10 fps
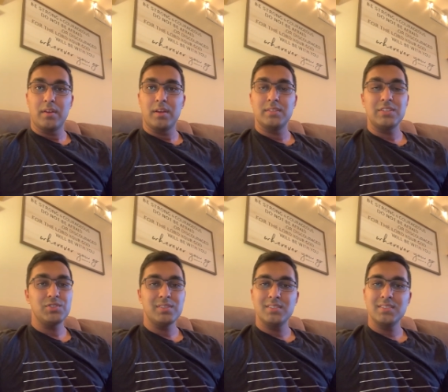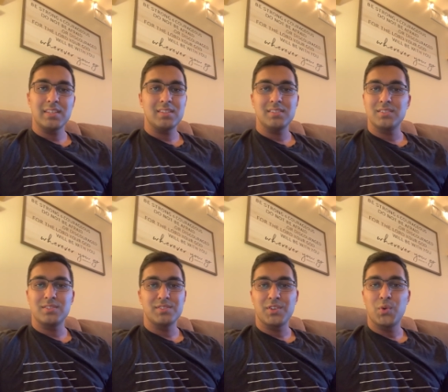Essentially, this is at the
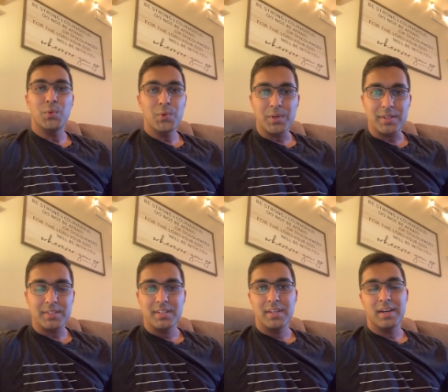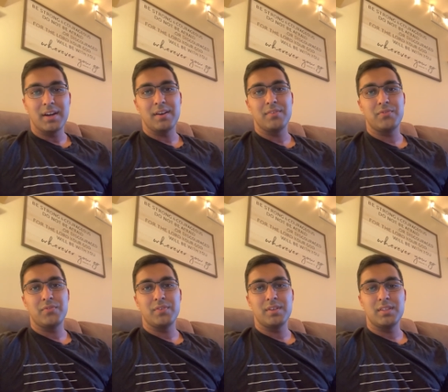core of
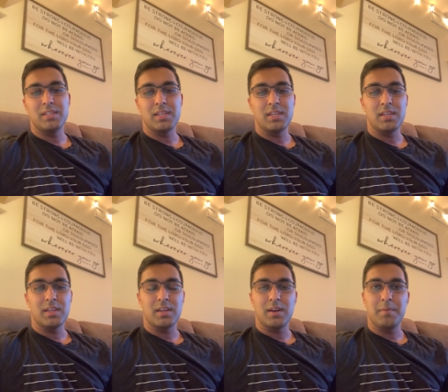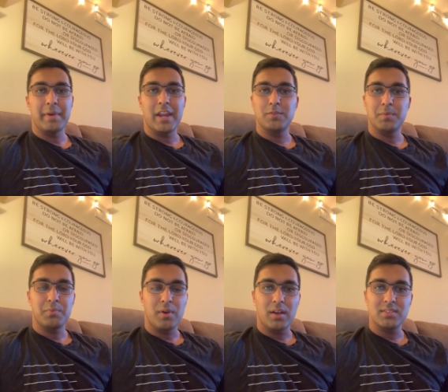the management
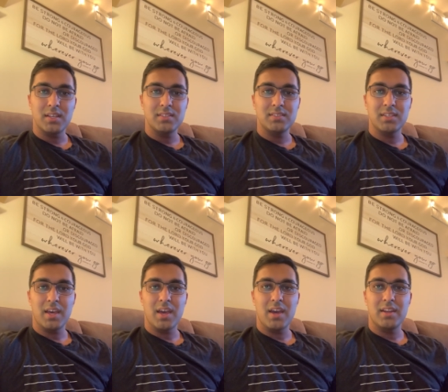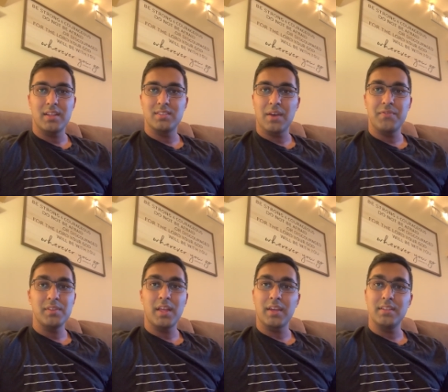process, and I feel
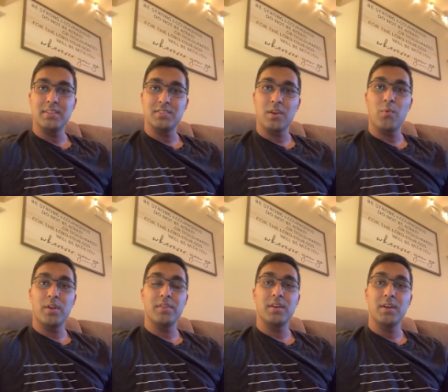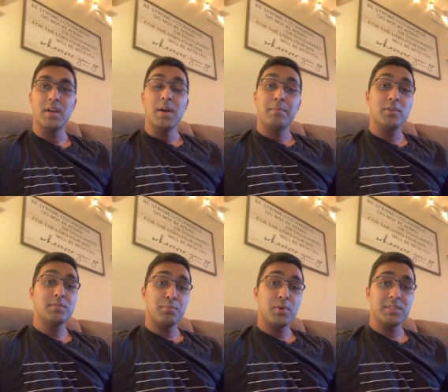like it is one of the most
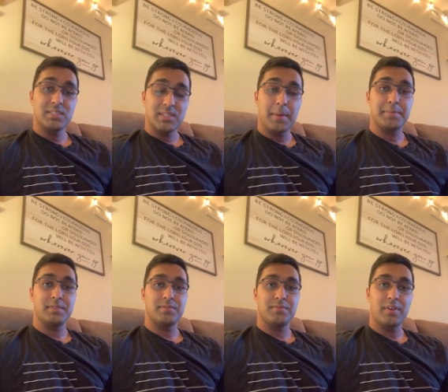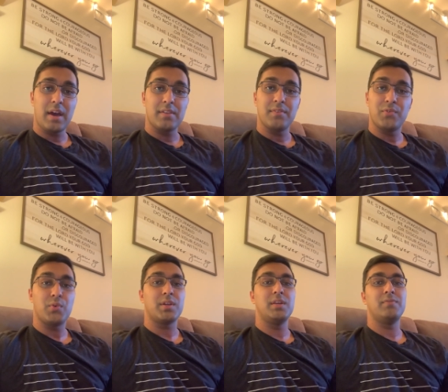important steps out of the
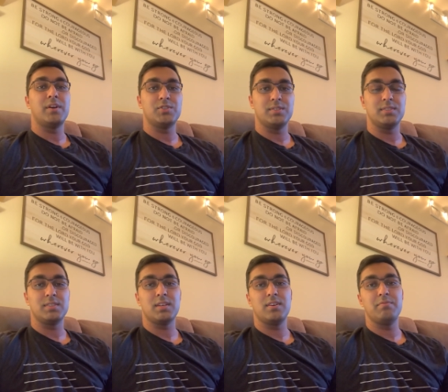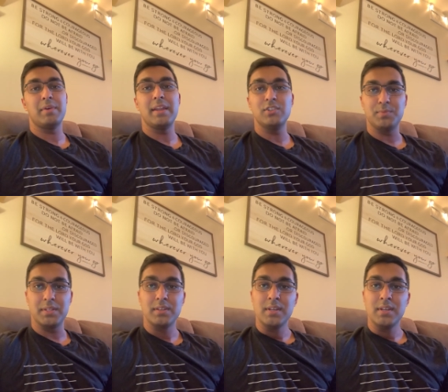4 key functions of management.